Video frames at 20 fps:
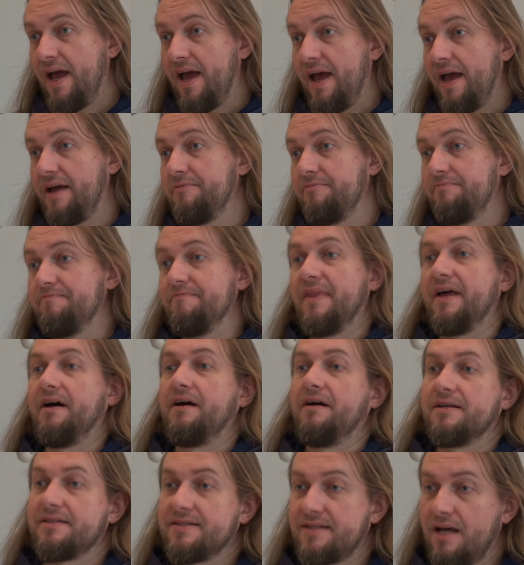And
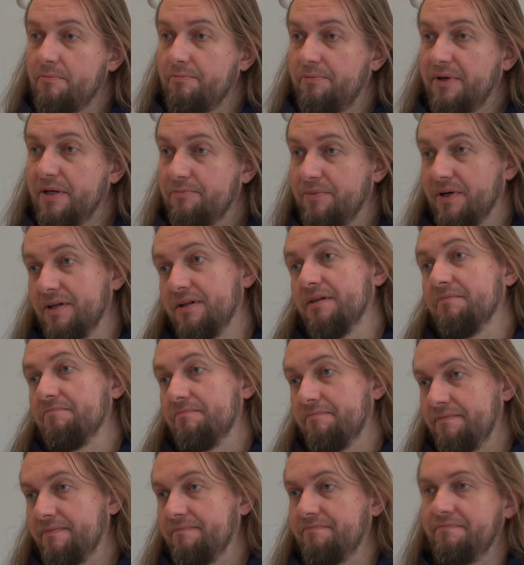some people
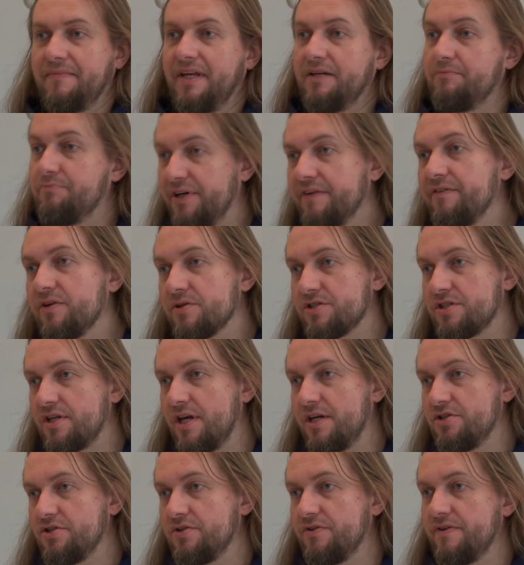in previous
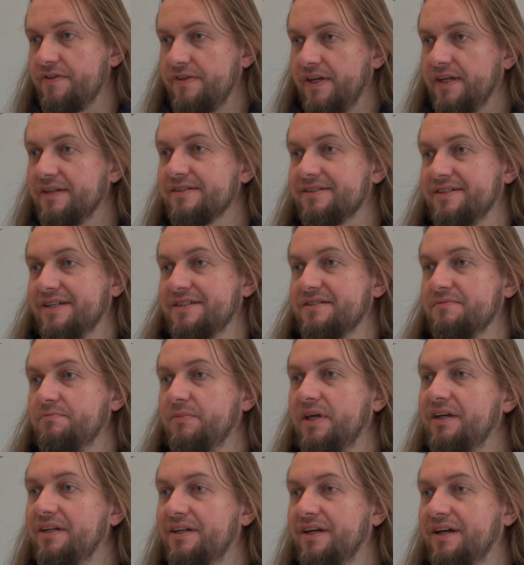century think that
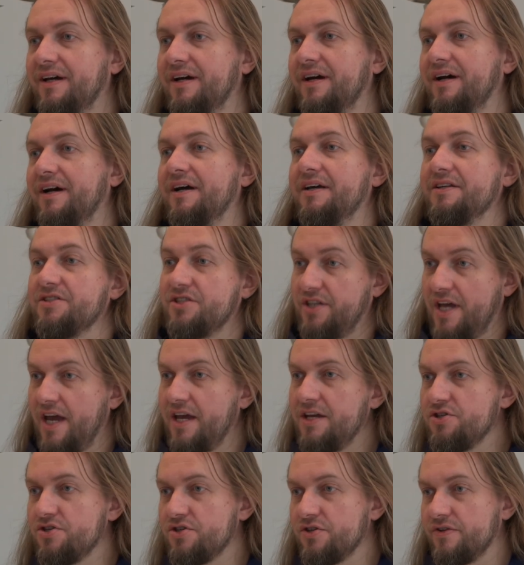media is
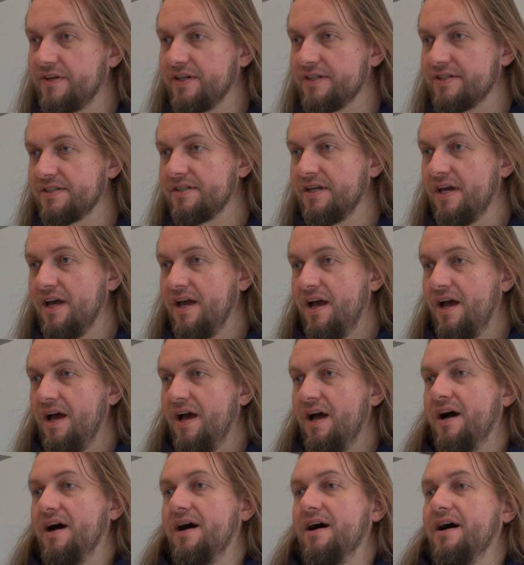dangerous,
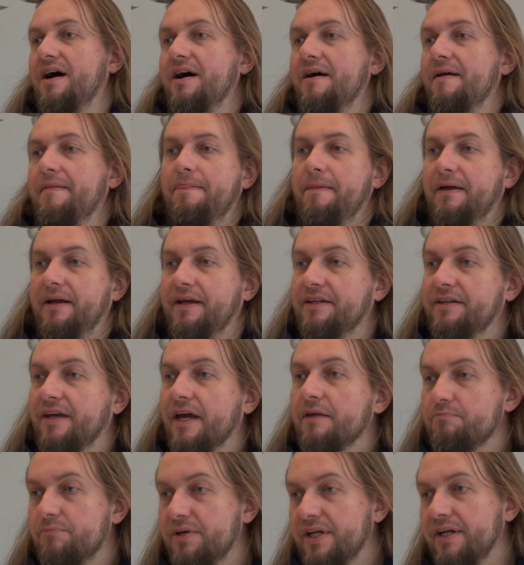uh, it
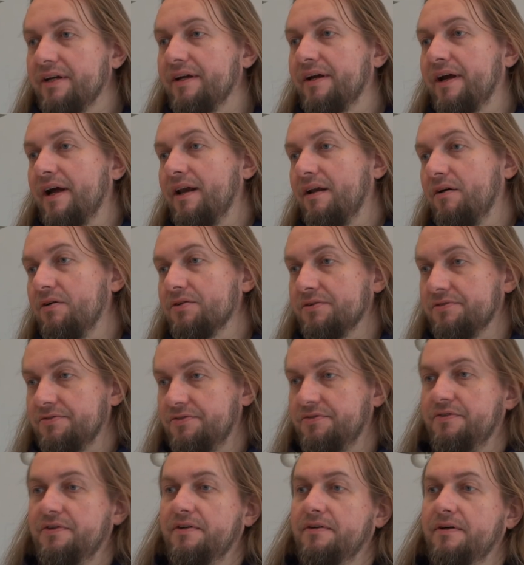can bring a lot of
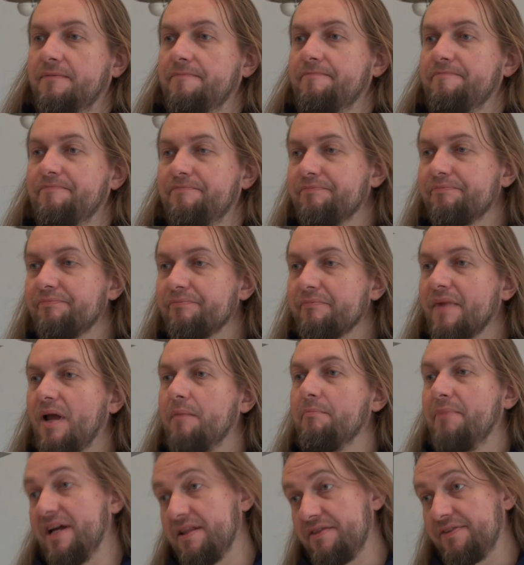
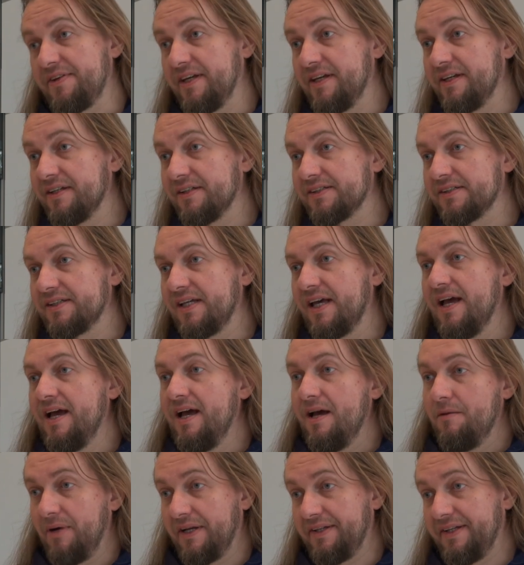bad things.
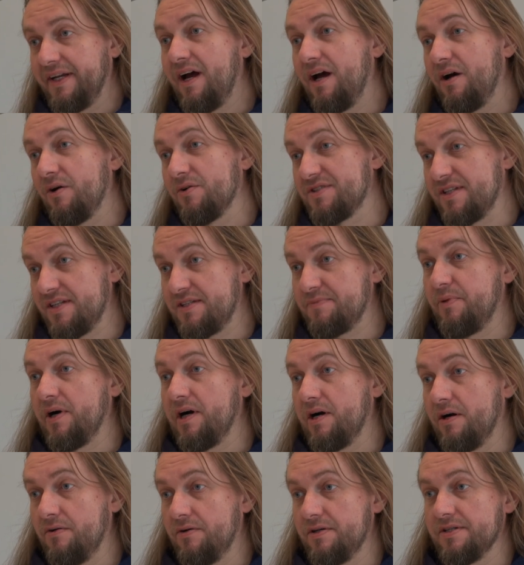But now this
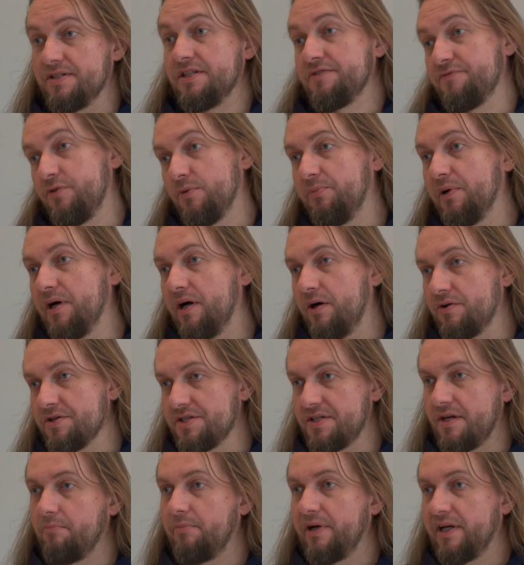power, these four
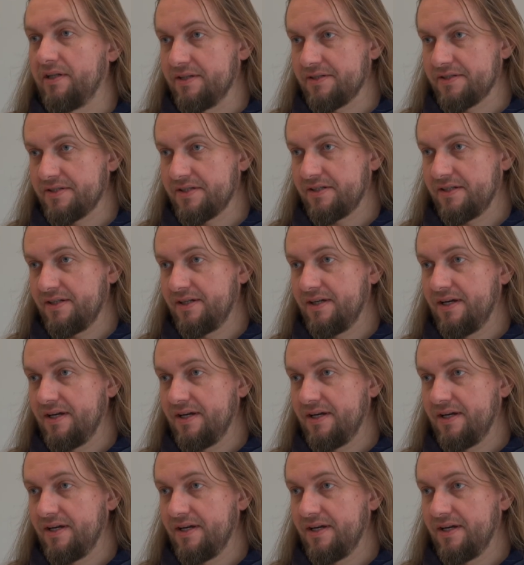powers are balanced.